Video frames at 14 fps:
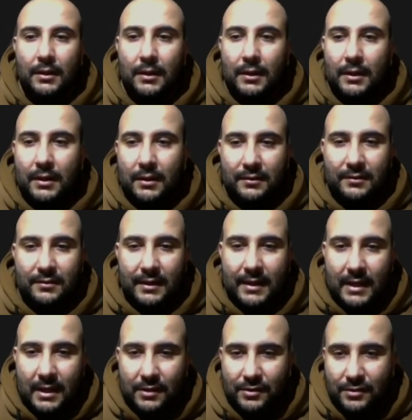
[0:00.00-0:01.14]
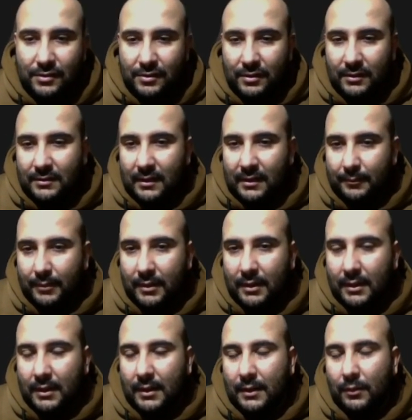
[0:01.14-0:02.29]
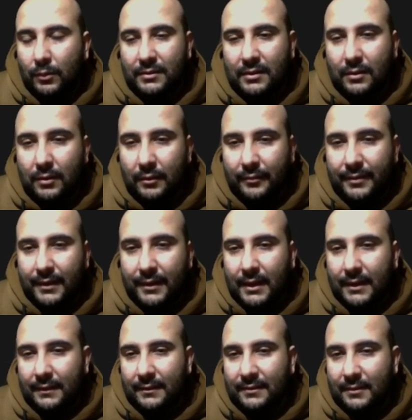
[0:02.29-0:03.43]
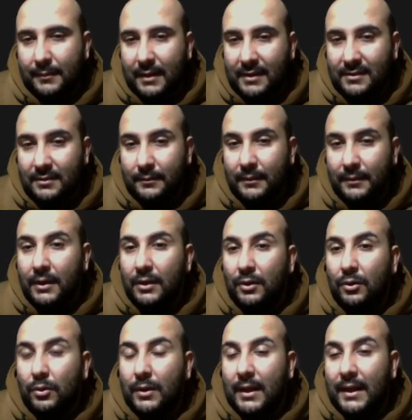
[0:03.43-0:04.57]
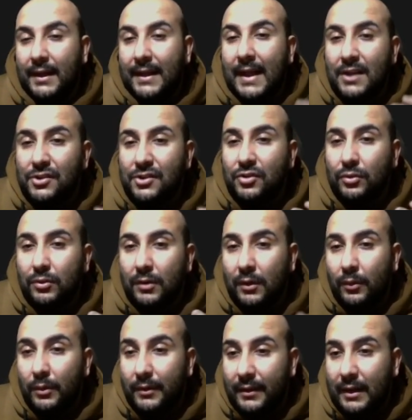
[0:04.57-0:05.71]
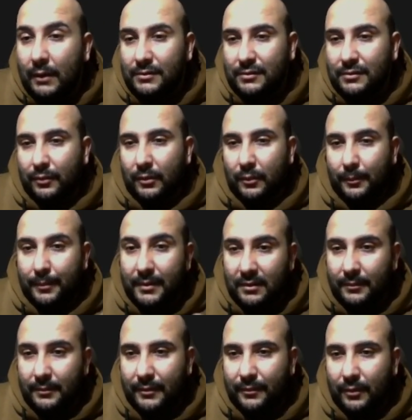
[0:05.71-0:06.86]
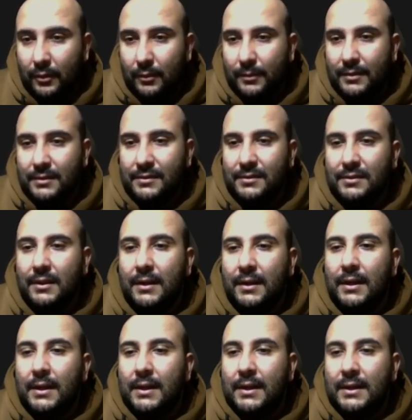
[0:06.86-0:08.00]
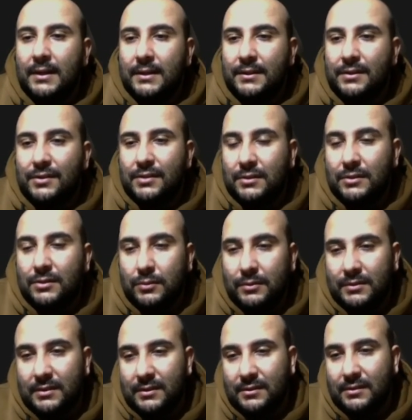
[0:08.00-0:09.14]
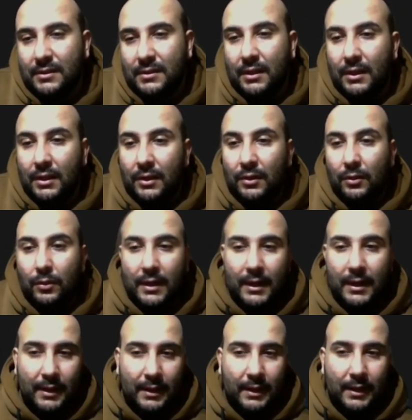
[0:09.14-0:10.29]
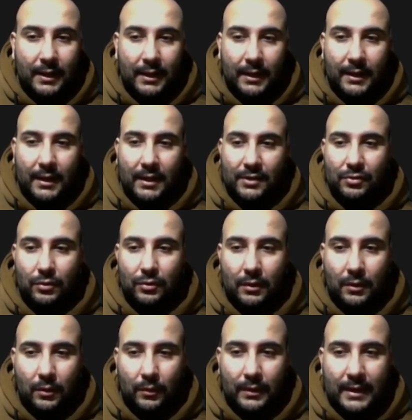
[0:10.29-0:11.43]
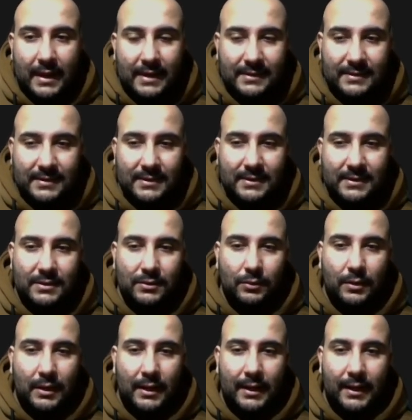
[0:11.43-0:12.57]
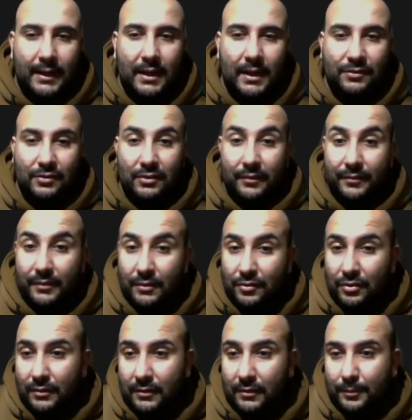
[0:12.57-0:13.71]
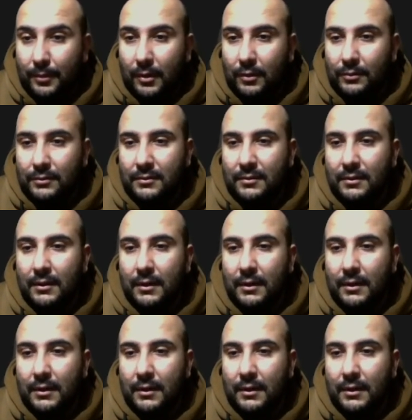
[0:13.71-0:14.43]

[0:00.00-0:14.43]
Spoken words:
Here is a cache example with the config and the maximum. You can cache your own routes for better performance. In addition to this, you can cache your own asset. You can cache the featured response.